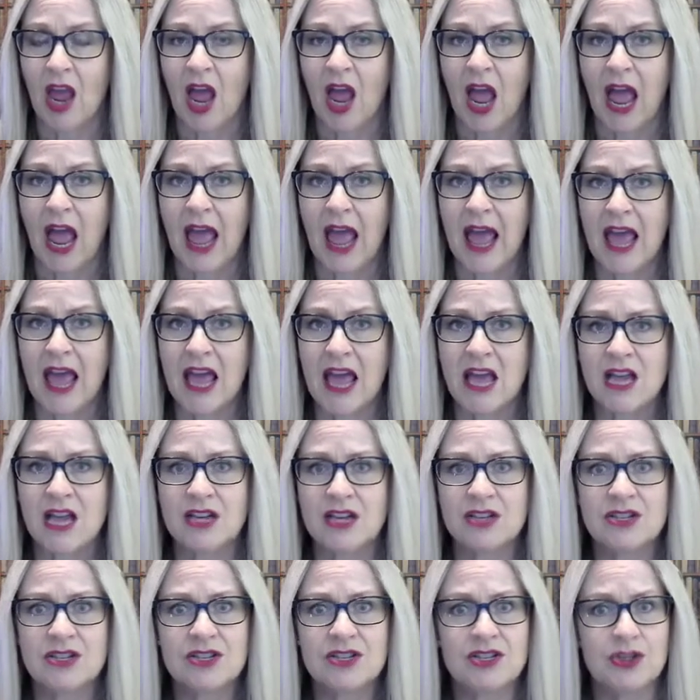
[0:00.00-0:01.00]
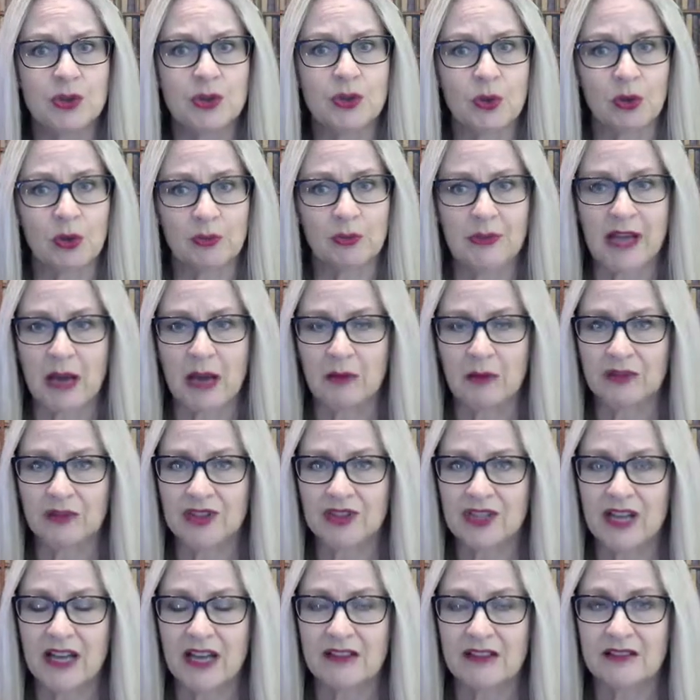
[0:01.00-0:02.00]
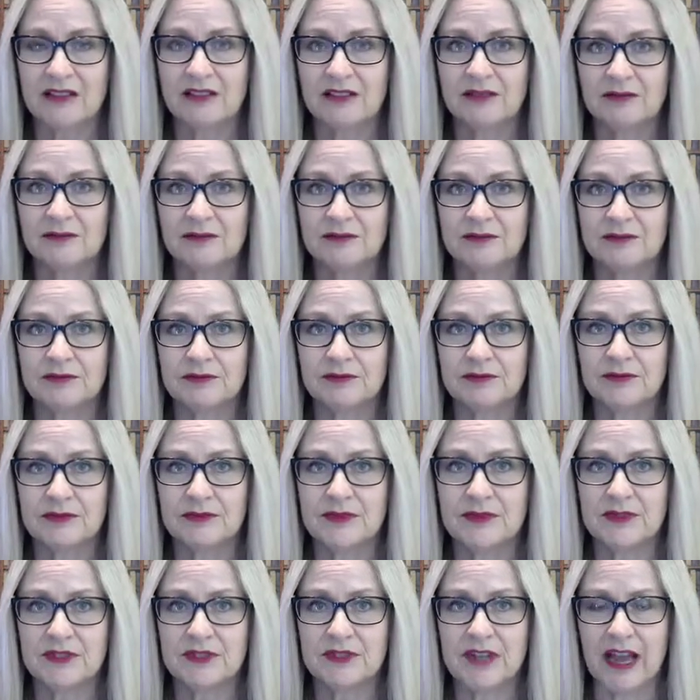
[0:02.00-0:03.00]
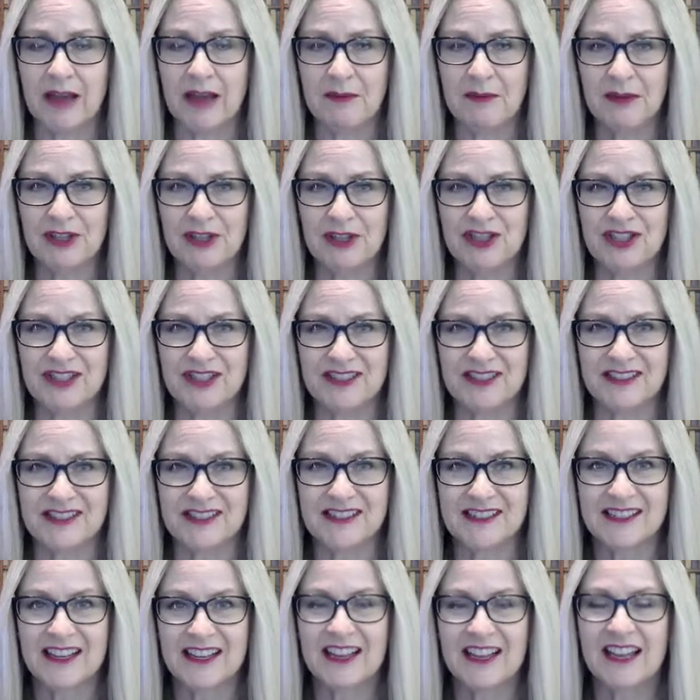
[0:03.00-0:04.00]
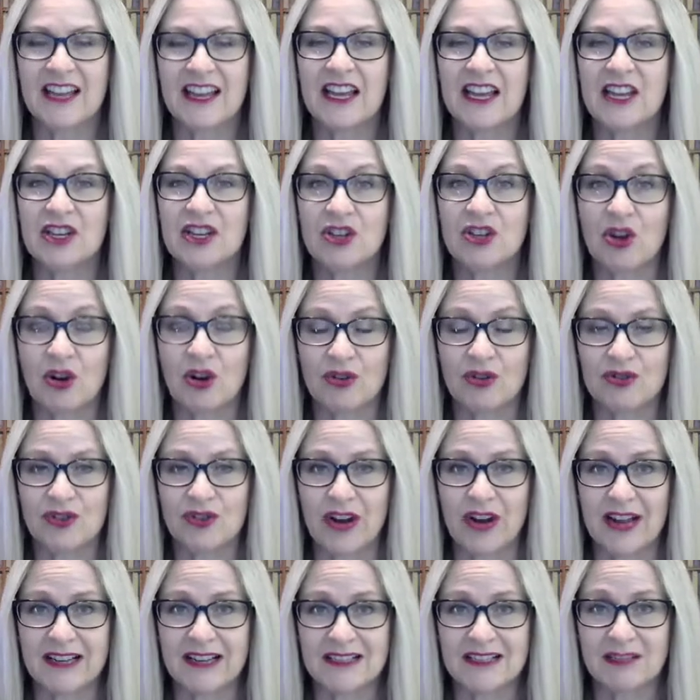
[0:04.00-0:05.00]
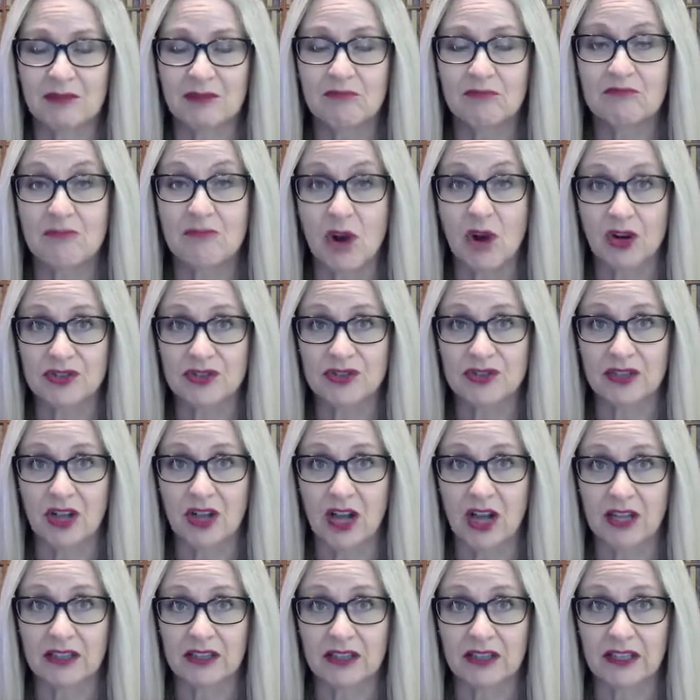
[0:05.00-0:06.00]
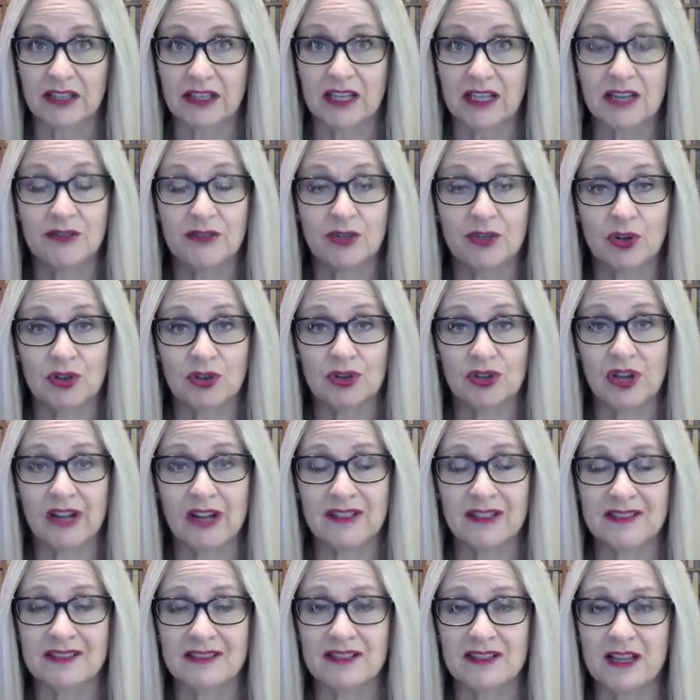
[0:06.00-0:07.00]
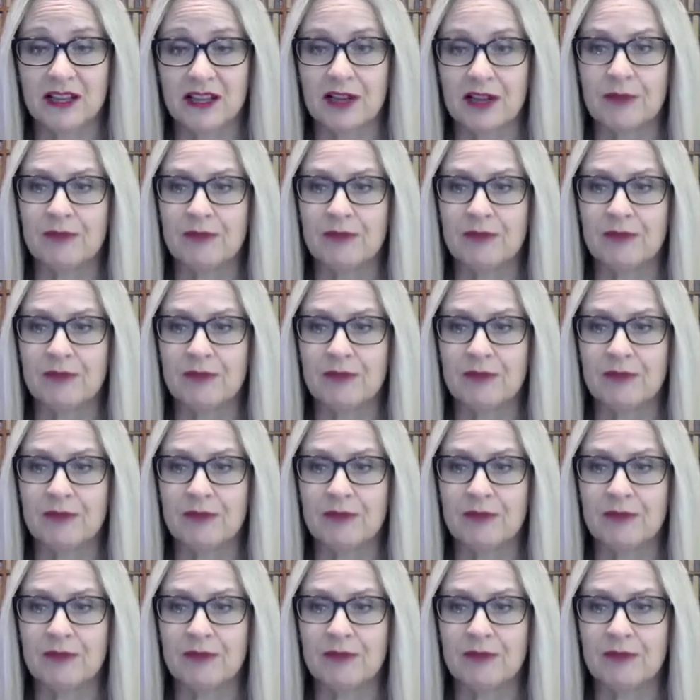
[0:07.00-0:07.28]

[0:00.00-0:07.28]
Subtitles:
and you will be able to get damages in contract, most likely, if your client is lucky.